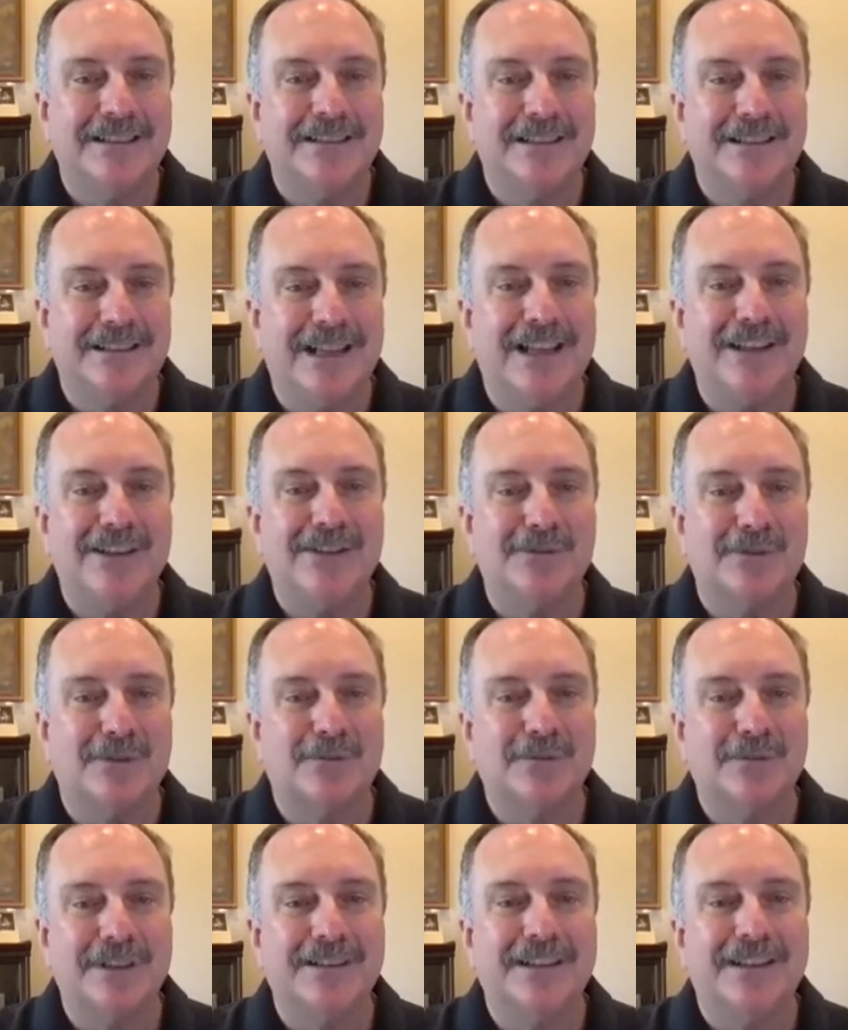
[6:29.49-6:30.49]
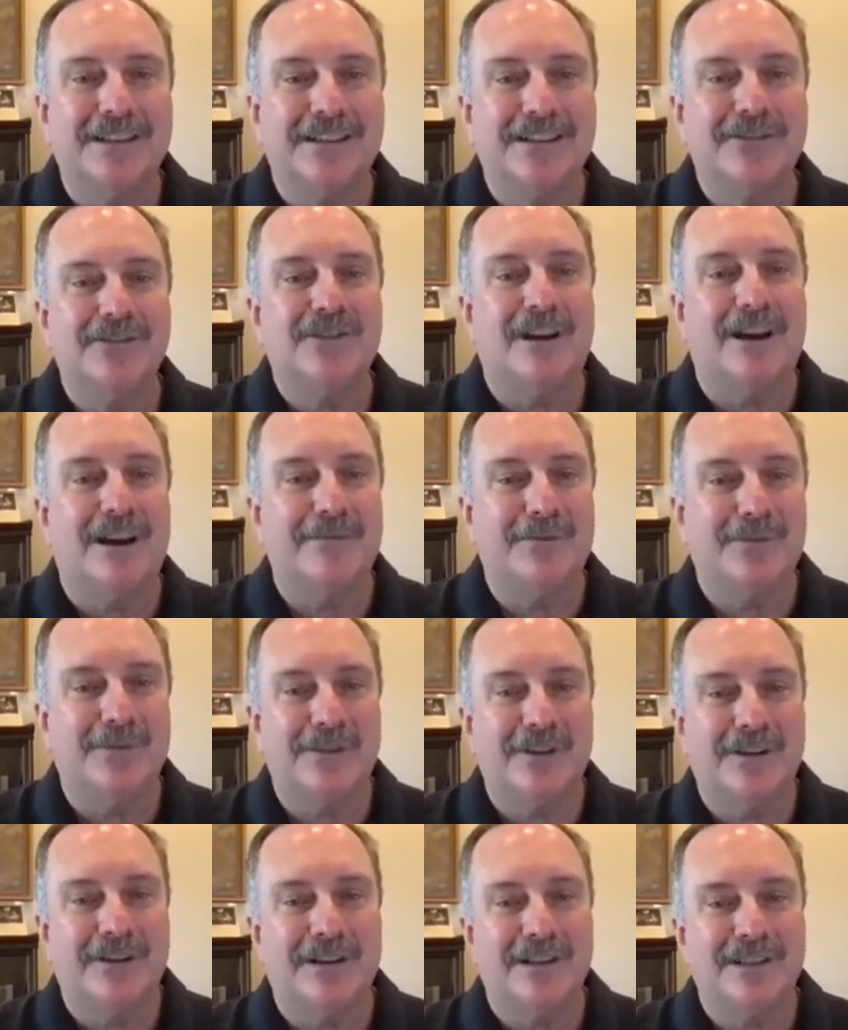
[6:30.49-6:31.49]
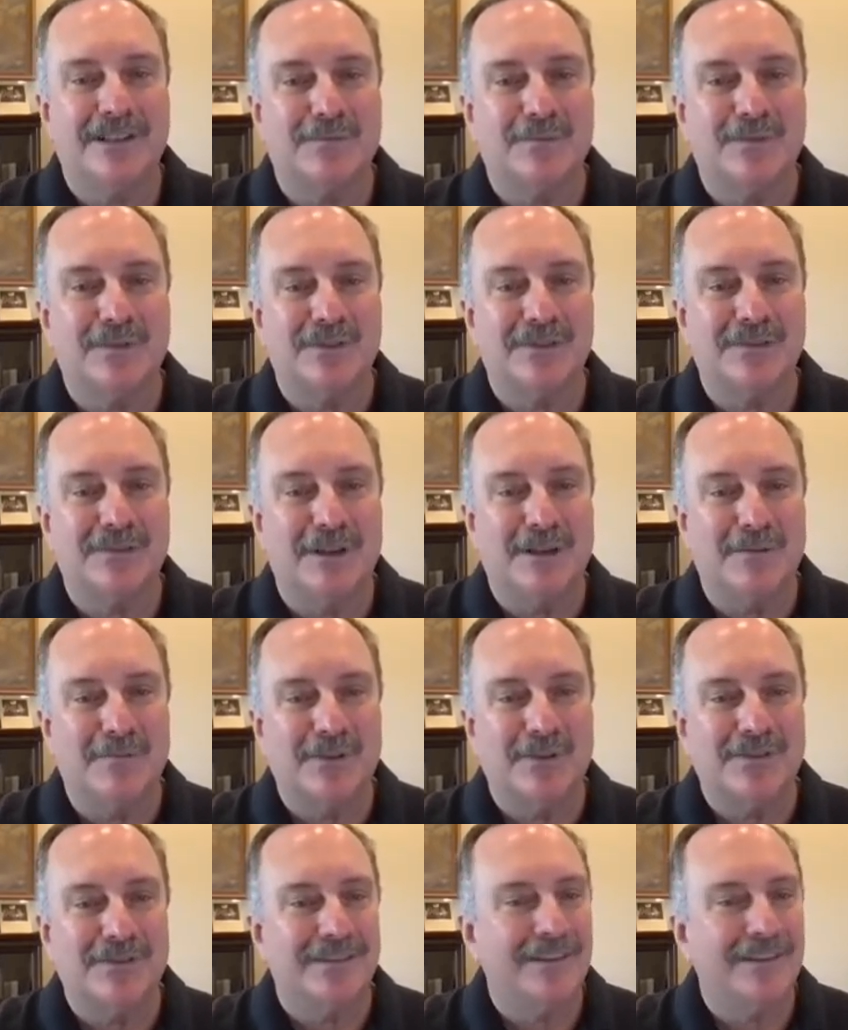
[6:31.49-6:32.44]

that they do a really good job for their customers and members,